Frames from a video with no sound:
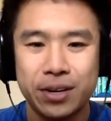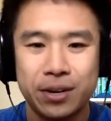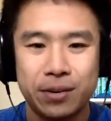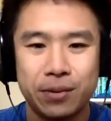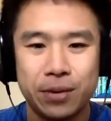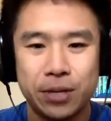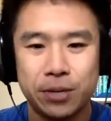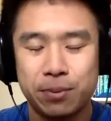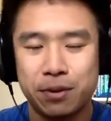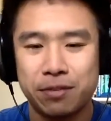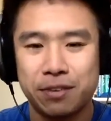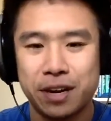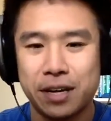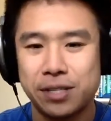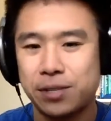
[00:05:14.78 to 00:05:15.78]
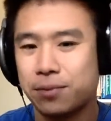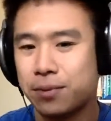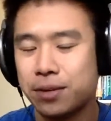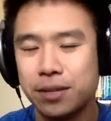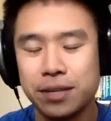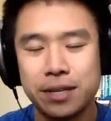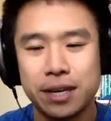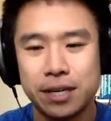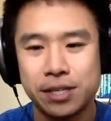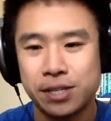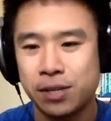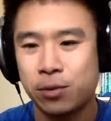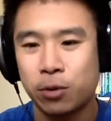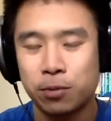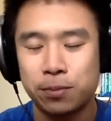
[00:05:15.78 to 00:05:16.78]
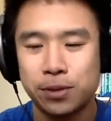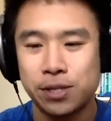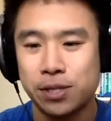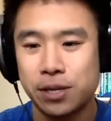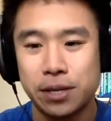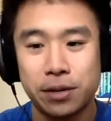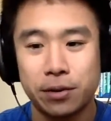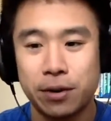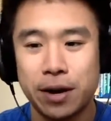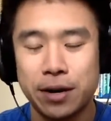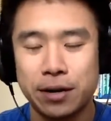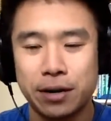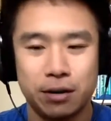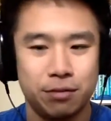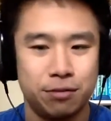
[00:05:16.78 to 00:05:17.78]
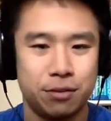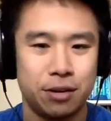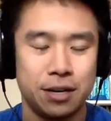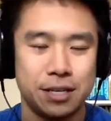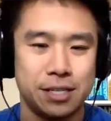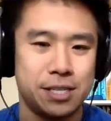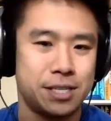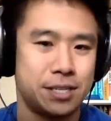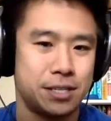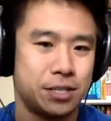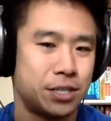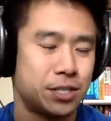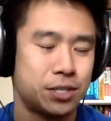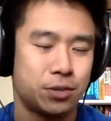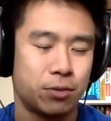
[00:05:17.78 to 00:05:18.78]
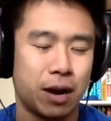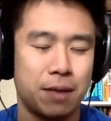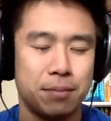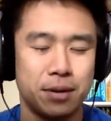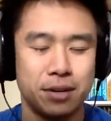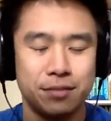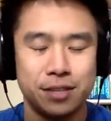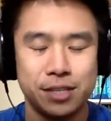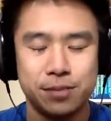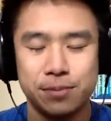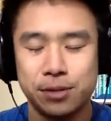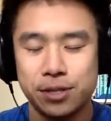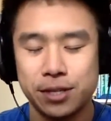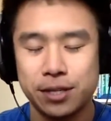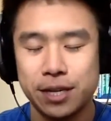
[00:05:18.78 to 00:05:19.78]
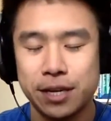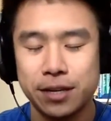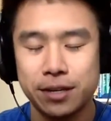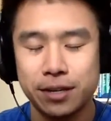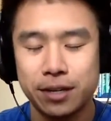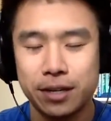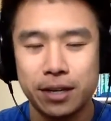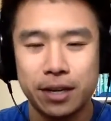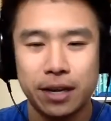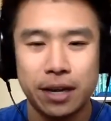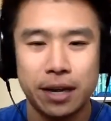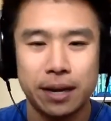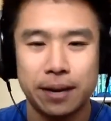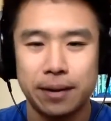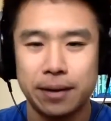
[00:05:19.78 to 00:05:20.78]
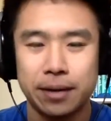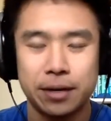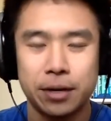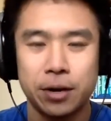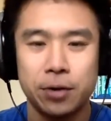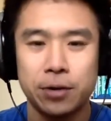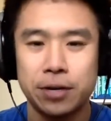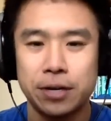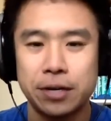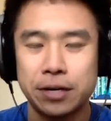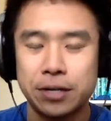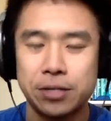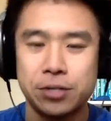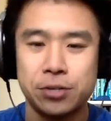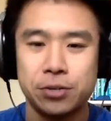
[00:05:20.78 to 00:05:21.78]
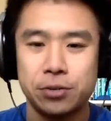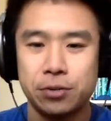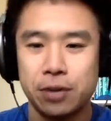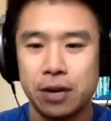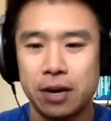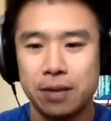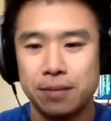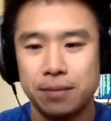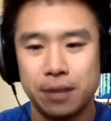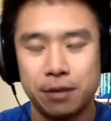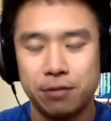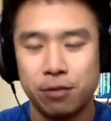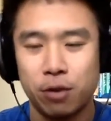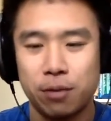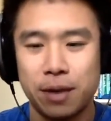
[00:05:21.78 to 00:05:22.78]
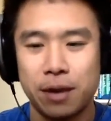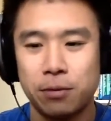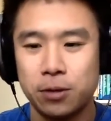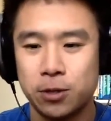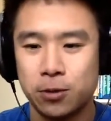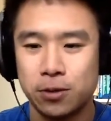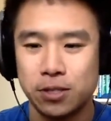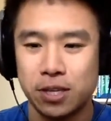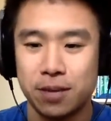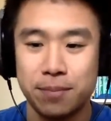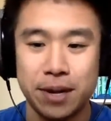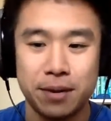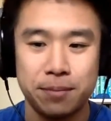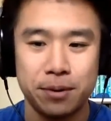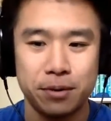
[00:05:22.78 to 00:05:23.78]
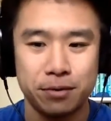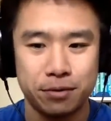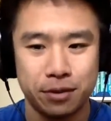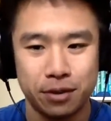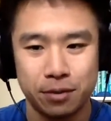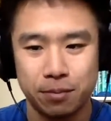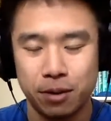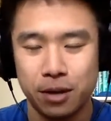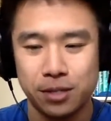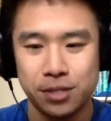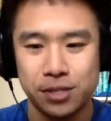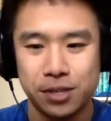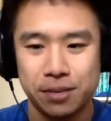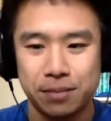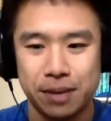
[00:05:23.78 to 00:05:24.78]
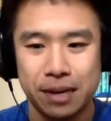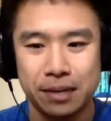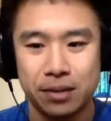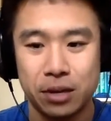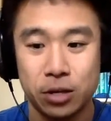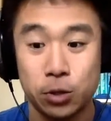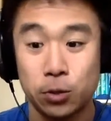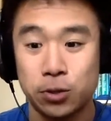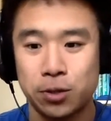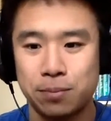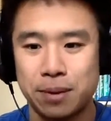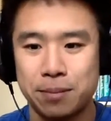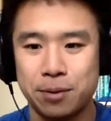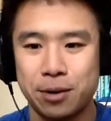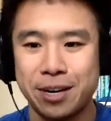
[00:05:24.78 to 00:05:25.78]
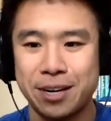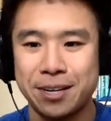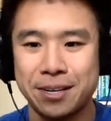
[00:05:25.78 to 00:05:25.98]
which provides a really nice corpus iterator for us to just grab all of this music data and encode it into a format which was amenable for processing by long short-term memory.